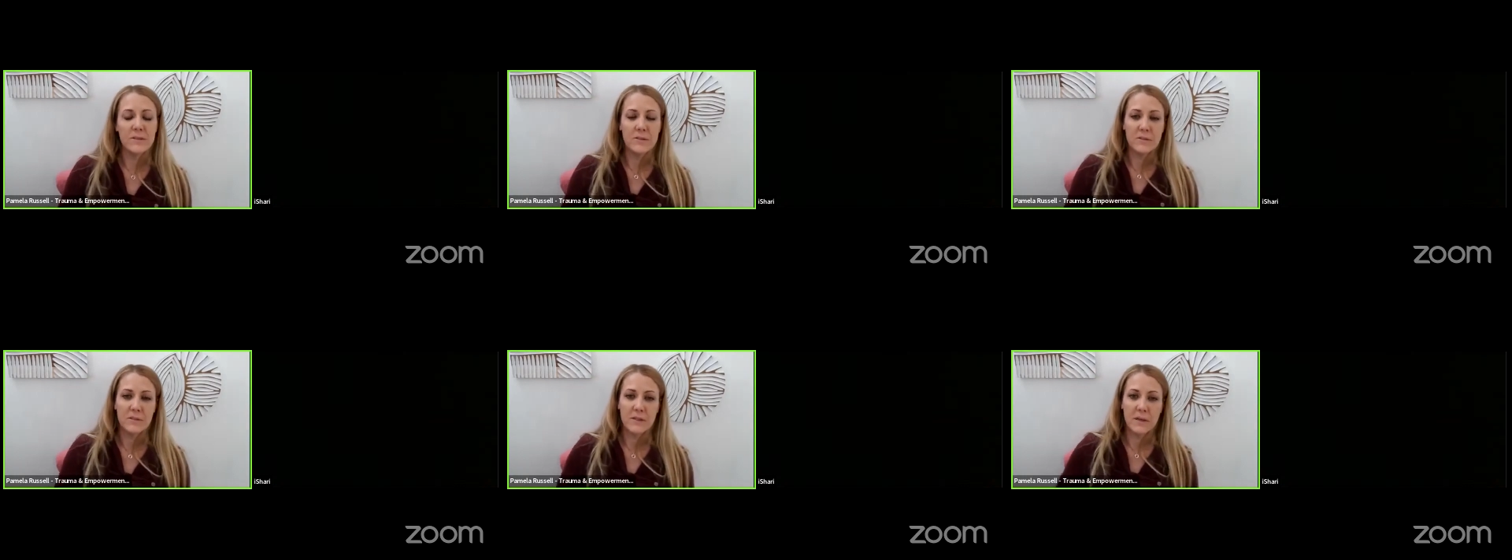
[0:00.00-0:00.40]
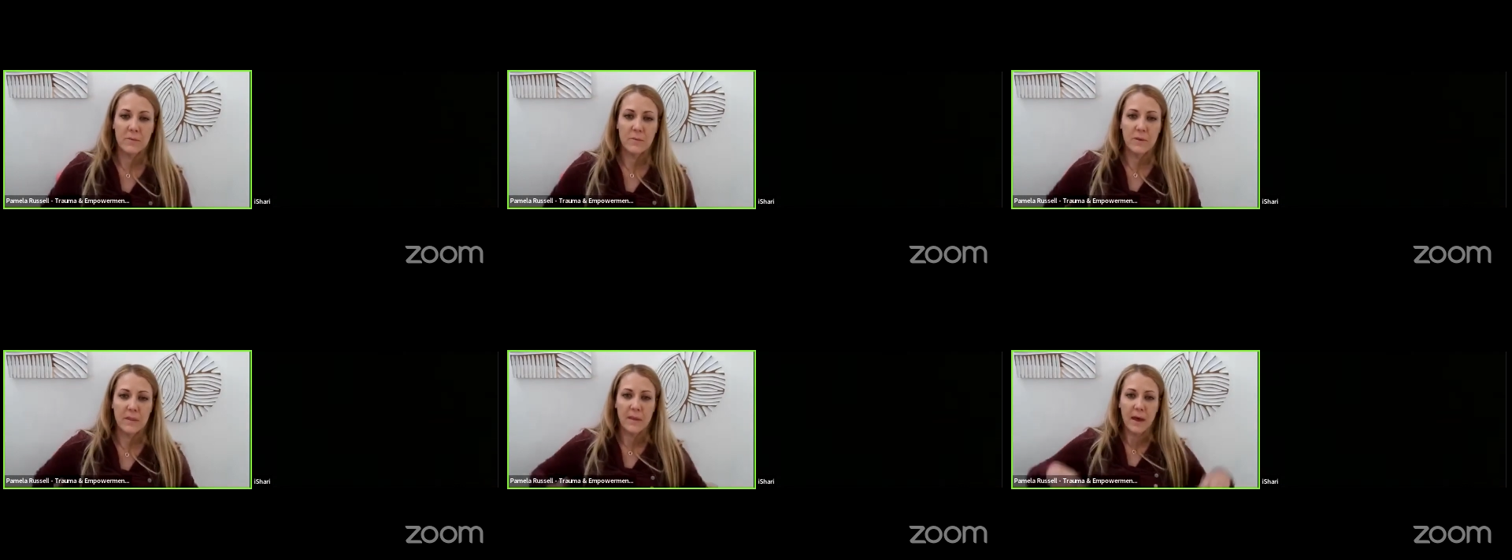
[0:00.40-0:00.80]
once you're
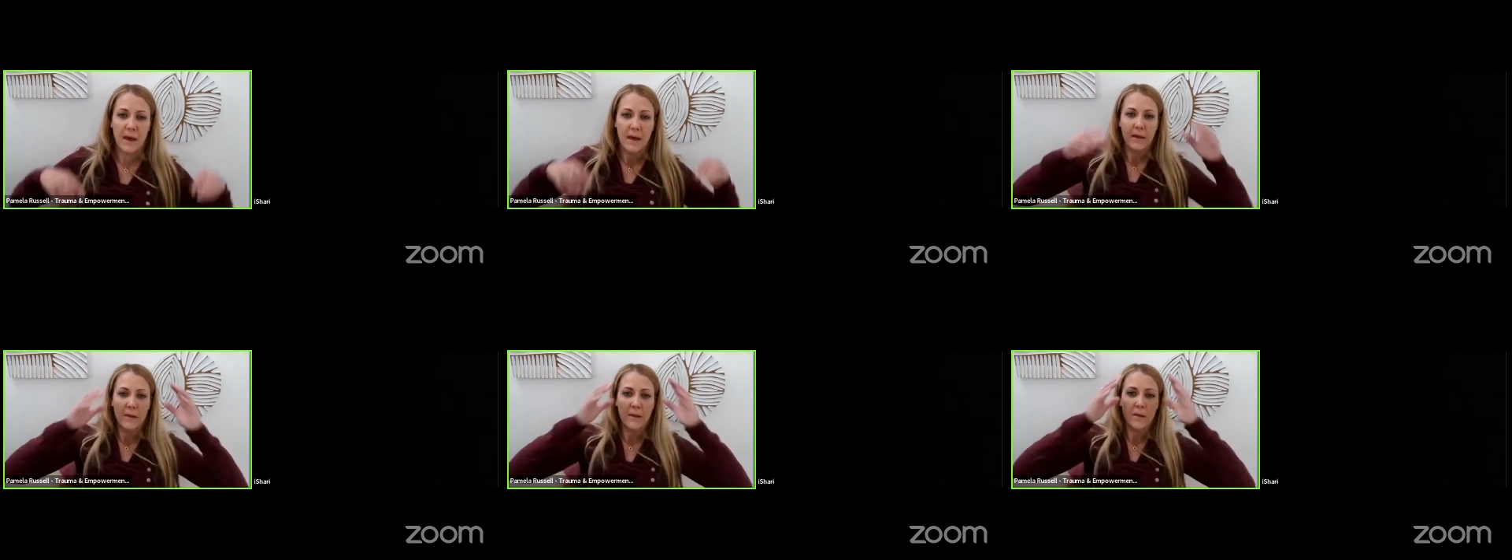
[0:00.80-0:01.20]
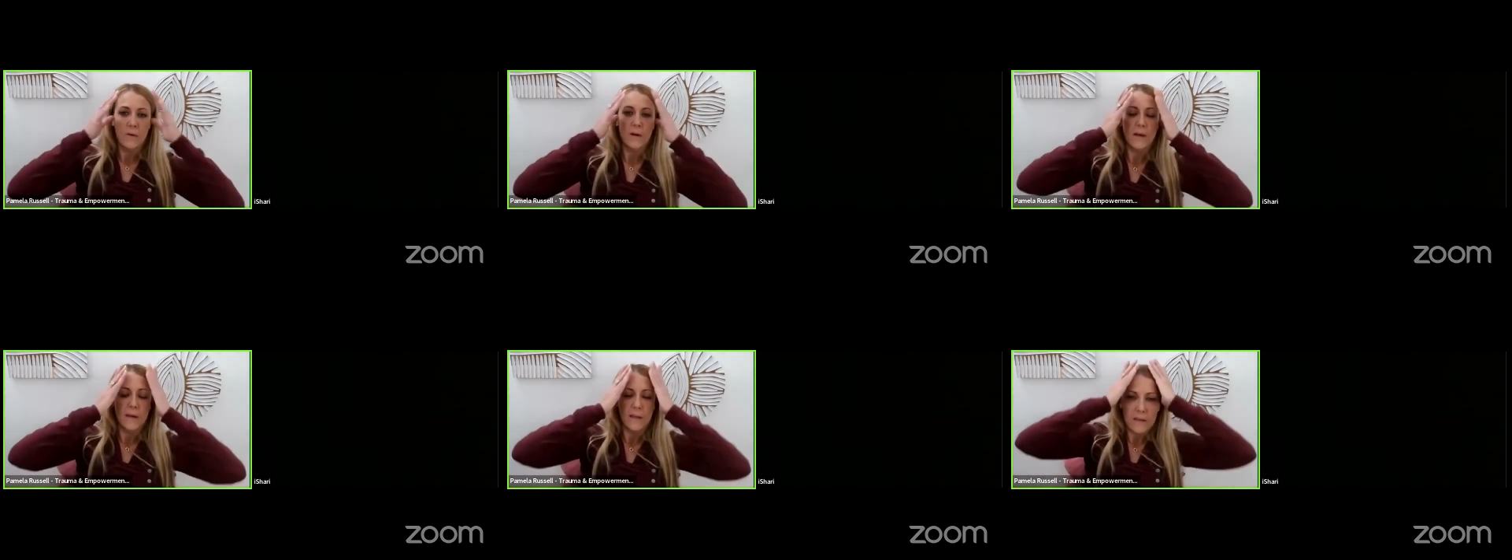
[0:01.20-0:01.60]
done with that, go
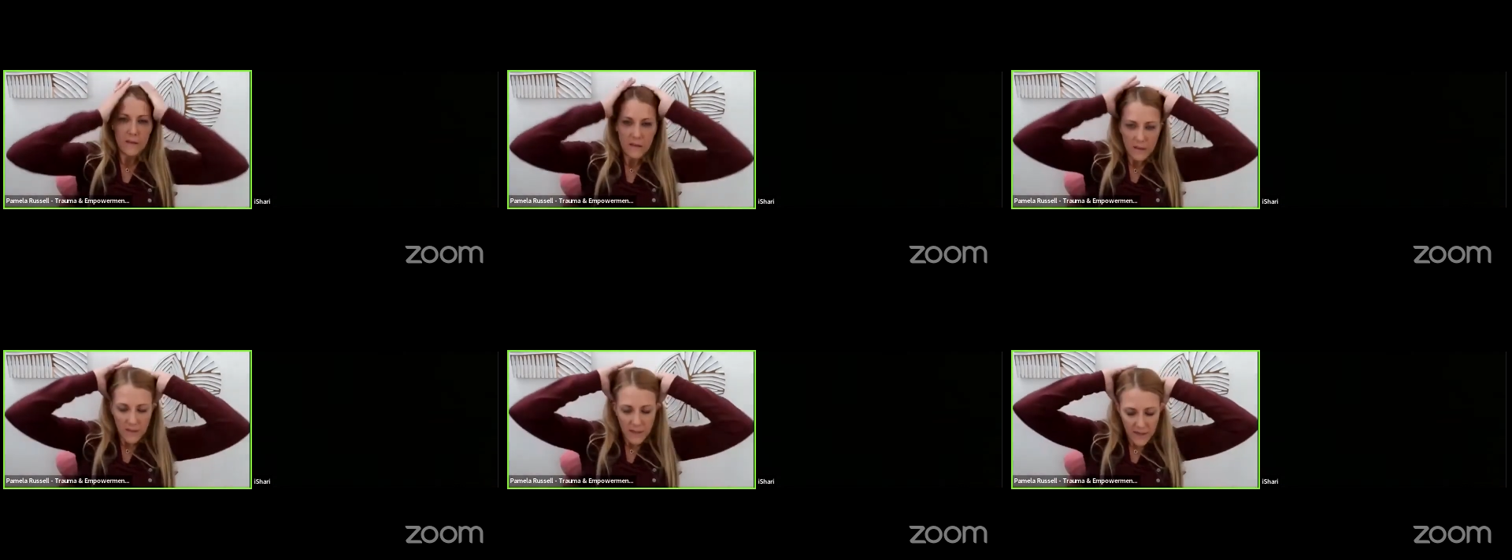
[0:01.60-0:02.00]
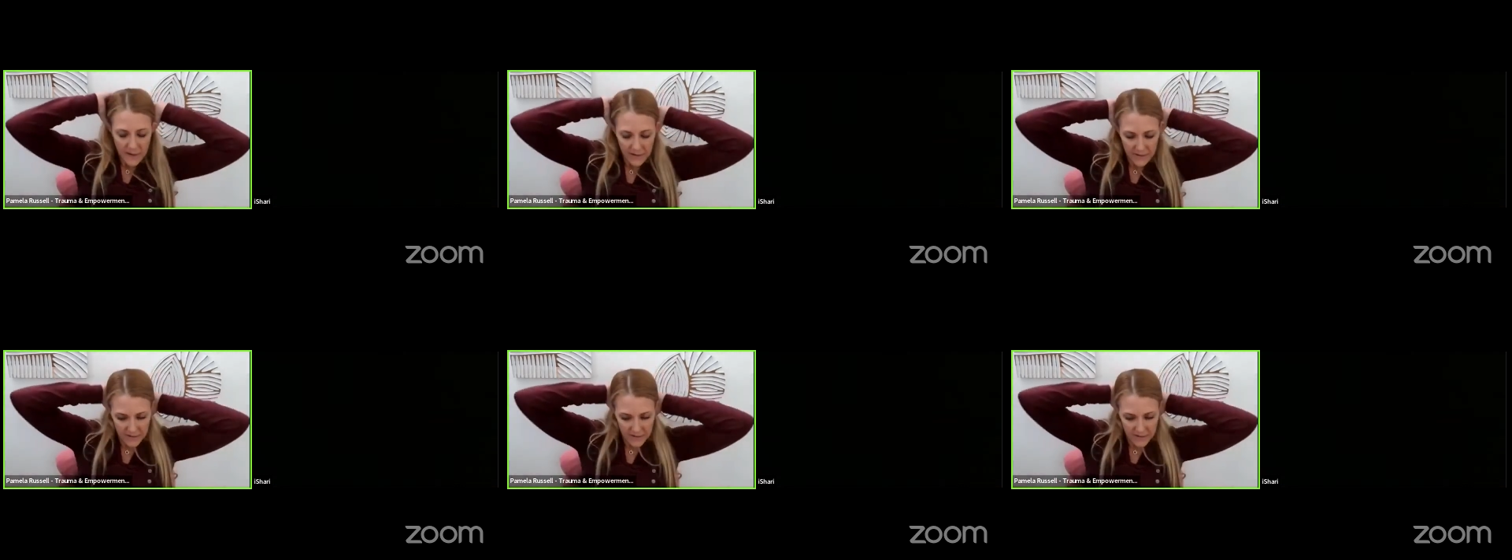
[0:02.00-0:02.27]
ahead and allow